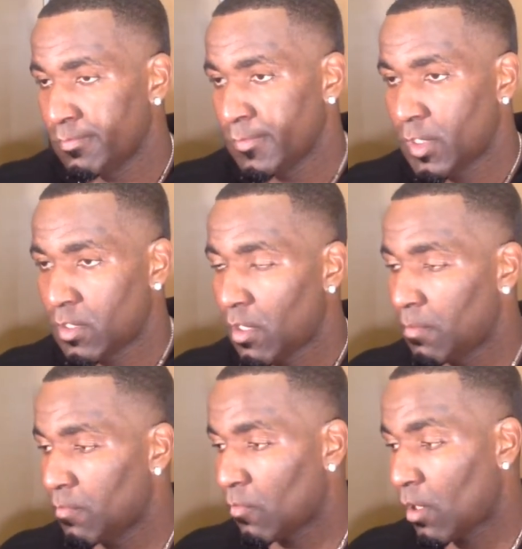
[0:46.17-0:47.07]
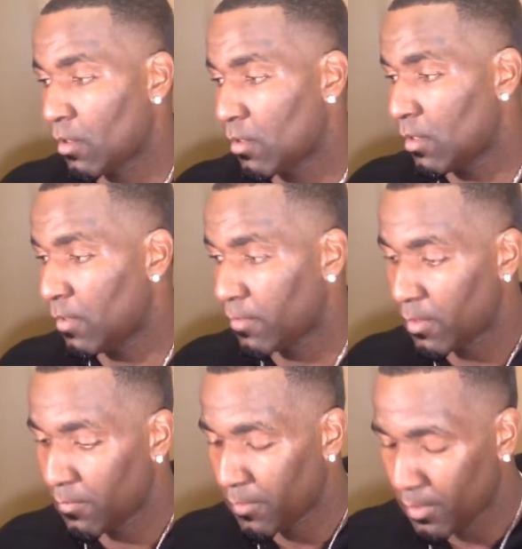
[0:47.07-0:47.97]
Just keep working. Never
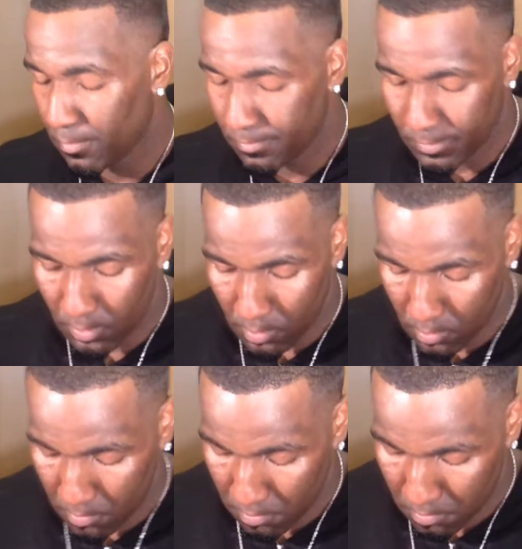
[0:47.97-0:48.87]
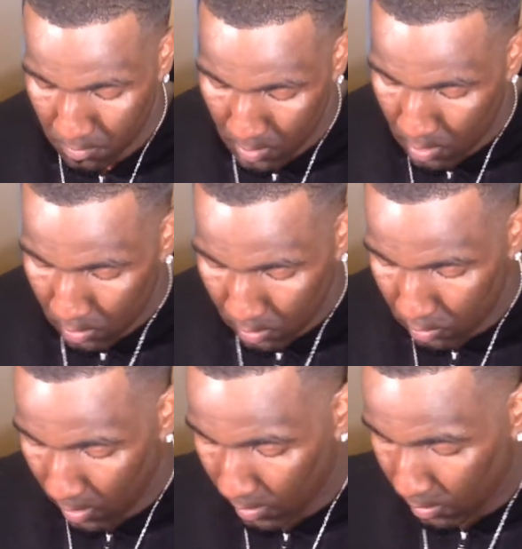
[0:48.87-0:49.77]
give up.
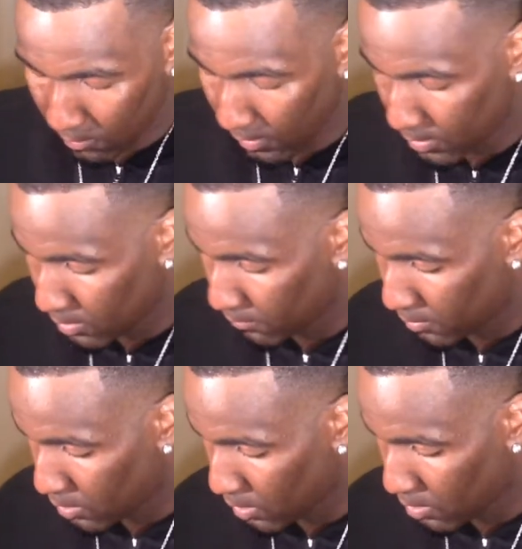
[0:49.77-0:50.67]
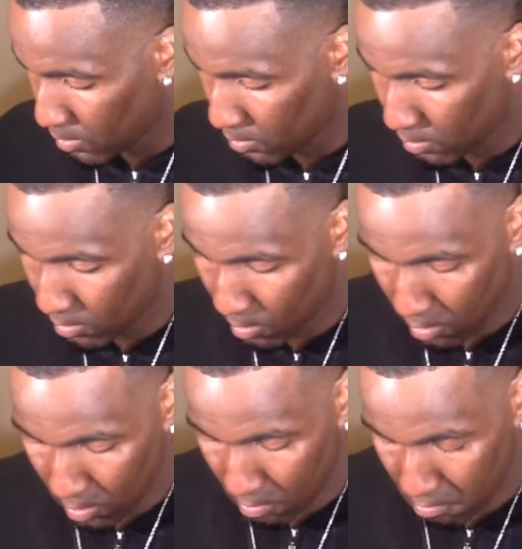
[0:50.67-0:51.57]
Just try to give ourselves a chance.
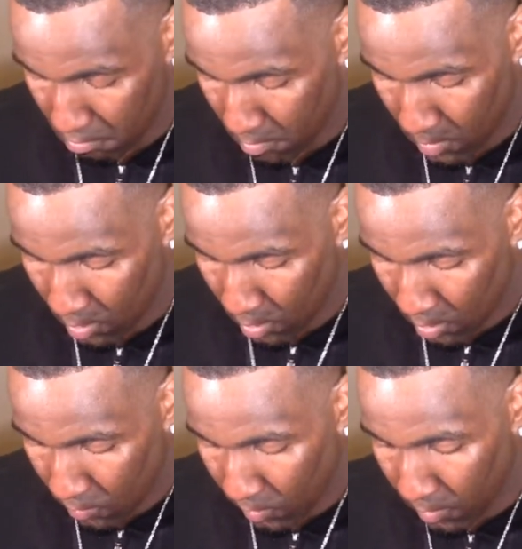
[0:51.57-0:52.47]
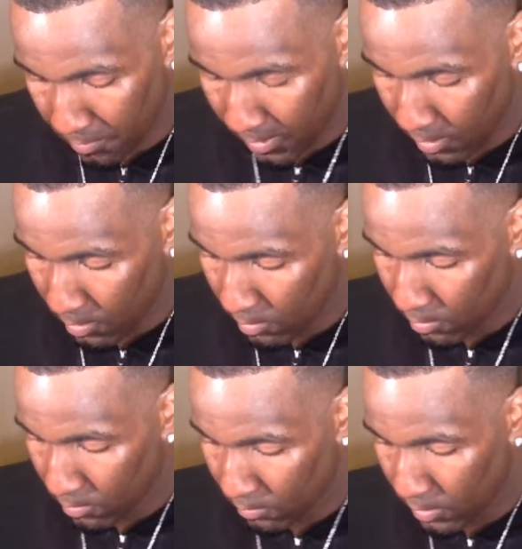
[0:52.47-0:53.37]
We competed.
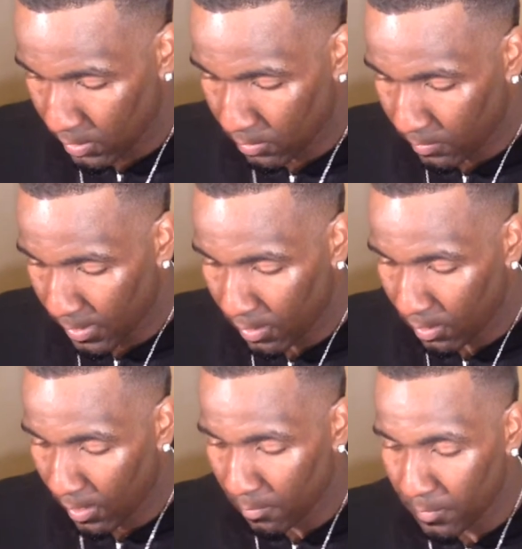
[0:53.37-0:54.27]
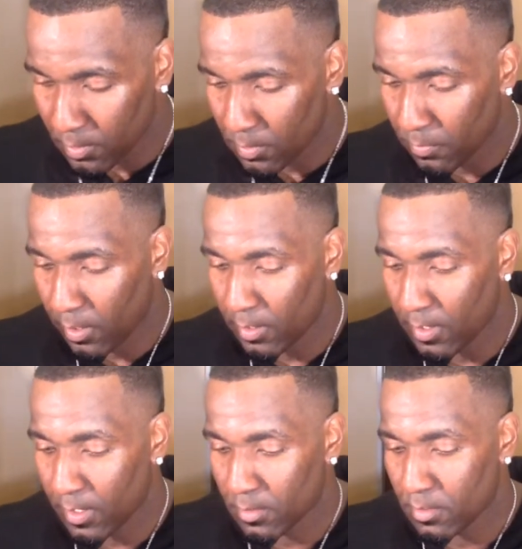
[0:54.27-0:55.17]
We did. We had a lot of mental
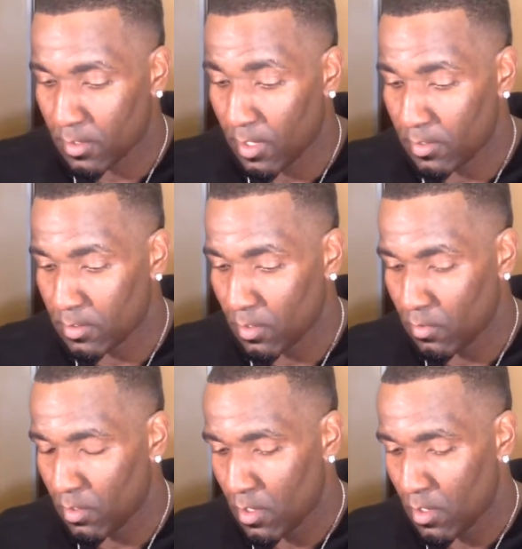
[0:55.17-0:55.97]
breakdowns tonight, so